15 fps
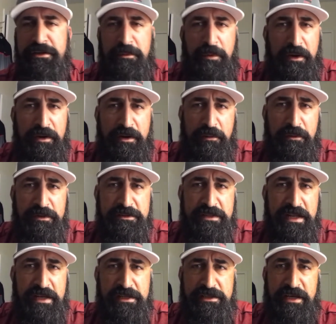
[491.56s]
jump on there once a
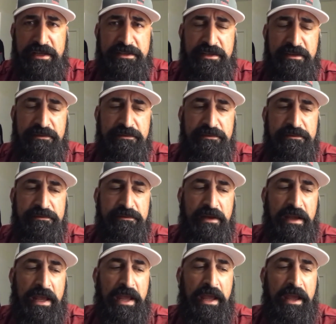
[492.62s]
day to check stuff.
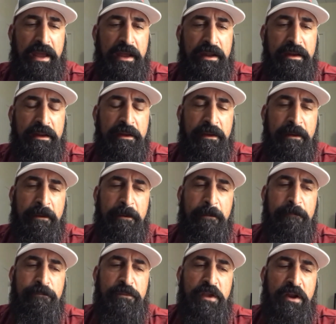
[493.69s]
And,
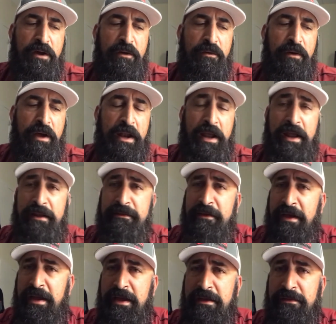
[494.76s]
and I got to
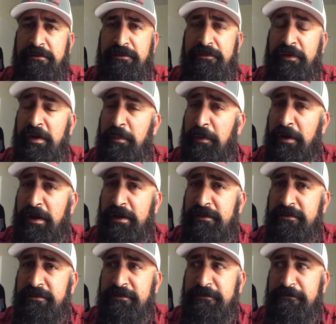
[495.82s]
tell you, funny part
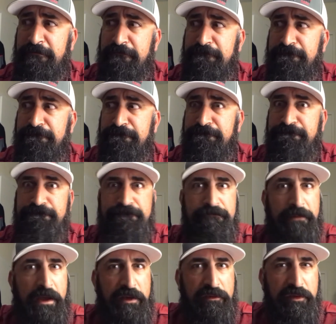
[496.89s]
is
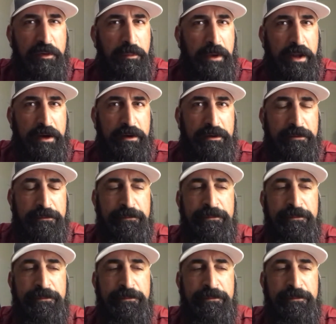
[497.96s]
I feel better.